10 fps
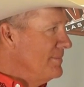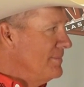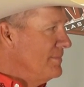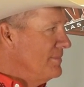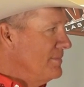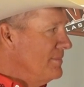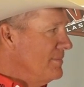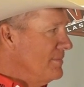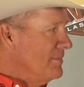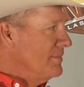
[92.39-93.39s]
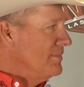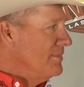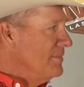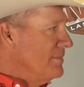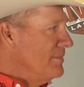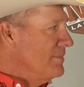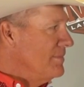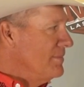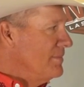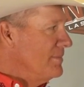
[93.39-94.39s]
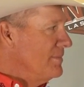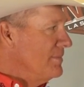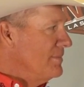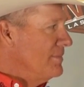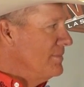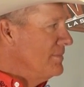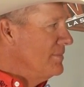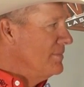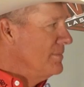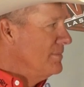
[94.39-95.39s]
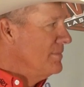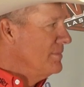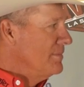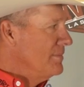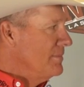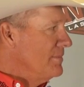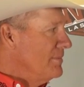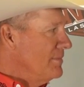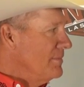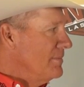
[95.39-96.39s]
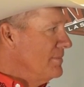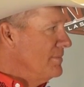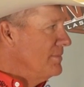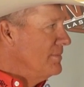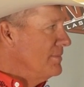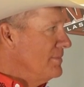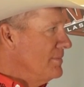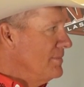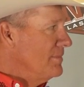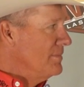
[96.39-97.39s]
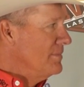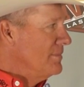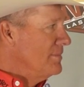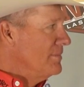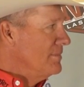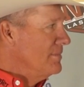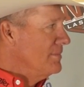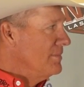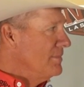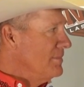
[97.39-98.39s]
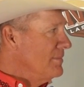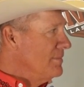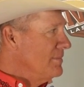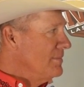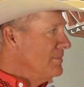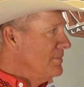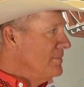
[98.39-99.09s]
The person shown says nothing.